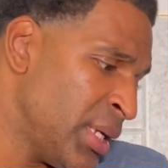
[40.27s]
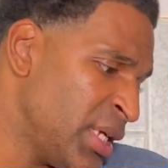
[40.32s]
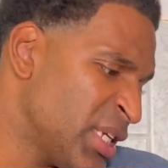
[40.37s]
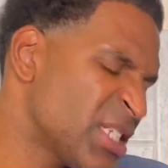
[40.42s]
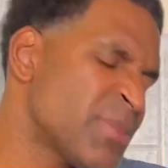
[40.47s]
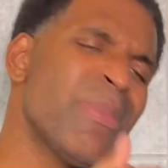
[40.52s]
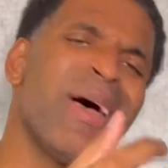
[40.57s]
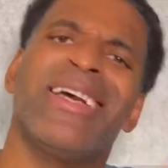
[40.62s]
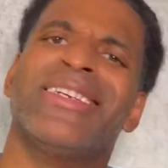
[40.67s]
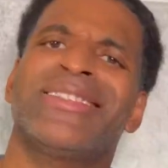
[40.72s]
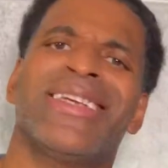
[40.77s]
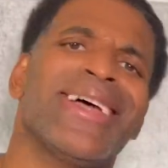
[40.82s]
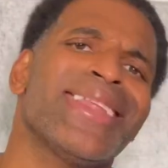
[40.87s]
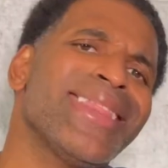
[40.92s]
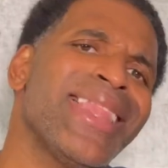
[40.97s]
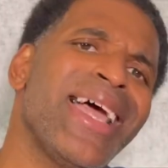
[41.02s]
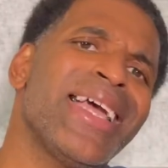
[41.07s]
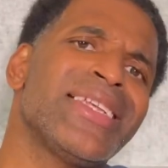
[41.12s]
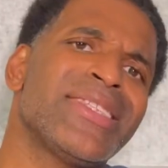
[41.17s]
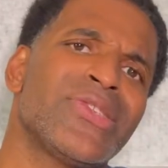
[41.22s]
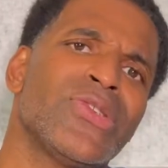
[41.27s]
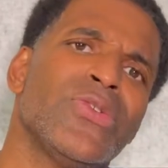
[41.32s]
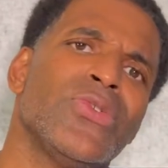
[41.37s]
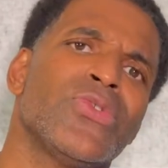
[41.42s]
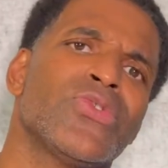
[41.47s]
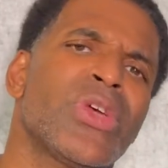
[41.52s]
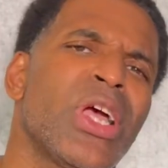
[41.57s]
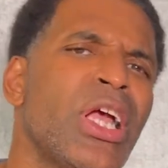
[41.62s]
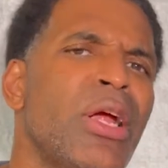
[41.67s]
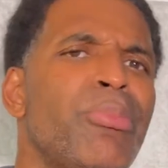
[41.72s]
Smash that like too,
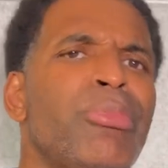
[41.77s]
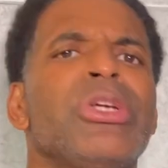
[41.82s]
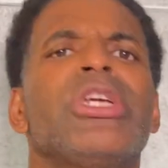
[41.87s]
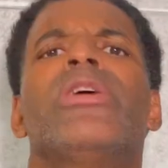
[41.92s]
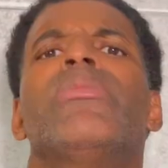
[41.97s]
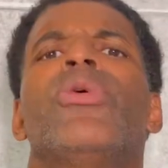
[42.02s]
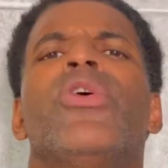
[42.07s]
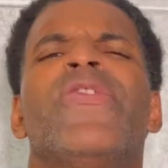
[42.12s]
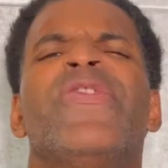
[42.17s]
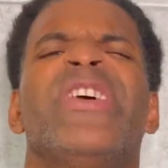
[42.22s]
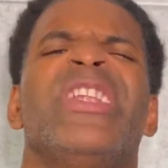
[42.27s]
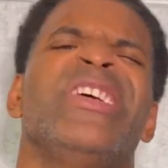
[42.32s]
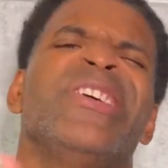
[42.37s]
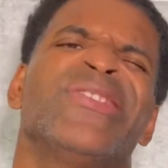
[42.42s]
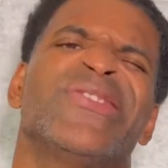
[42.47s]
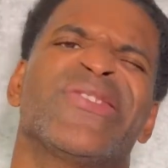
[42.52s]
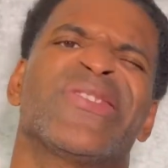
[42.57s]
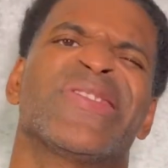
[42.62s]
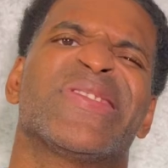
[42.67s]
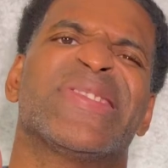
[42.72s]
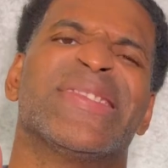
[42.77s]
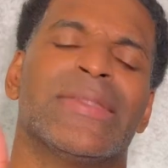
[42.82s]
so I can bring you more videos.